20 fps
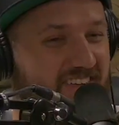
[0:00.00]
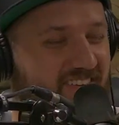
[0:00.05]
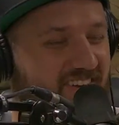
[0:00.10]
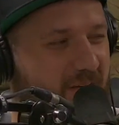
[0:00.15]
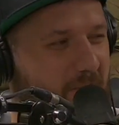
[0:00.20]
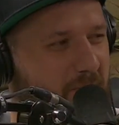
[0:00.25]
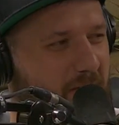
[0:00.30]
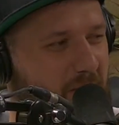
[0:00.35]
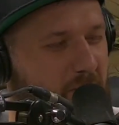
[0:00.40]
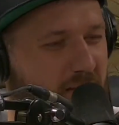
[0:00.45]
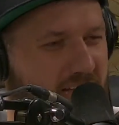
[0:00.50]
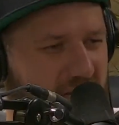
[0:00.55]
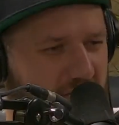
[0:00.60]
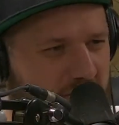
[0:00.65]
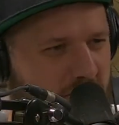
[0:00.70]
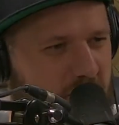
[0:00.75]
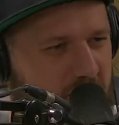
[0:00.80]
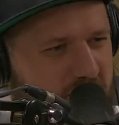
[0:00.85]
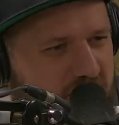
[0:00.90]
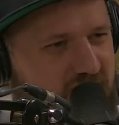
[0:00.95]
we're like, man, why can't
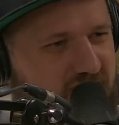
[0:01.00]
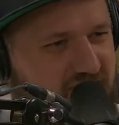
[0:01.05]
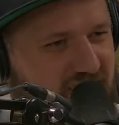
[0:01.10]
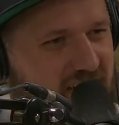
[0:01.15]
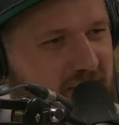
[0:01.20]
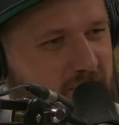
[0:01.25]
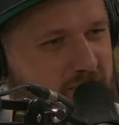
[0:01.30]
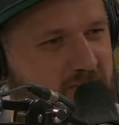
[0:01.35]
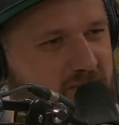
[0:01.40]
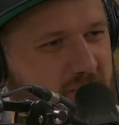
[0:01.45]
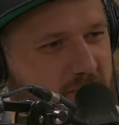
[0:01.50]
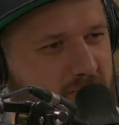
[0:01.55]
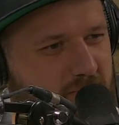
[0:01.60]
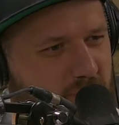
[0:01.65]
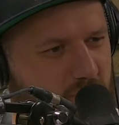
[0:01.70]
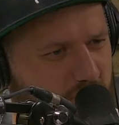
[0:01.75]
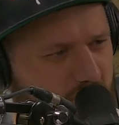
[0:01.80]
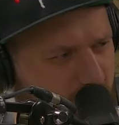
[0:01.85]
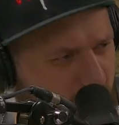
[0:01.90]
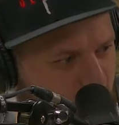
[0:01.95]
we move these tables up
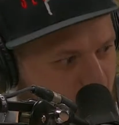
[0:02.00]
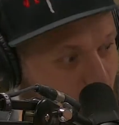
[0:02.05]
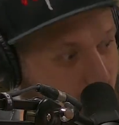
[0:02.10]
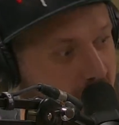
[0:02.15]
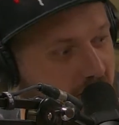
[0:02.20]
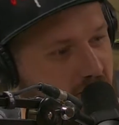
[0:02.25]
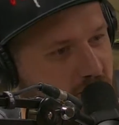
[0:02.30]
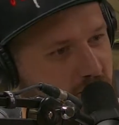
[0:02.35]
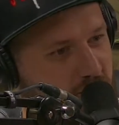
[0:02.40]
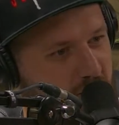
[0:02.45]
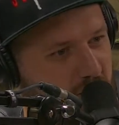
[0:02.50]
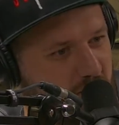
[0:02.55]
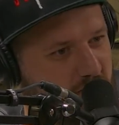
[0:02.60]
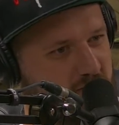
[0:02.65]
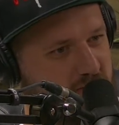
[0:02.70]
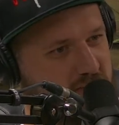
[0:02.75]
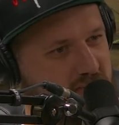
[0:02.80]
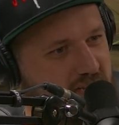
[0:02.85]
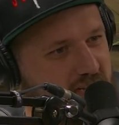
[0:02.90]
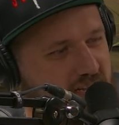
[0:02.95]
right in front of
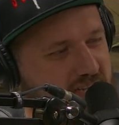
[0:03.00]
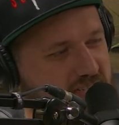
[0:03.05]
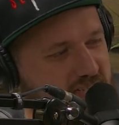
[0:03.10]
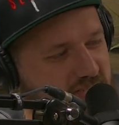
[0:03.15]
the stage?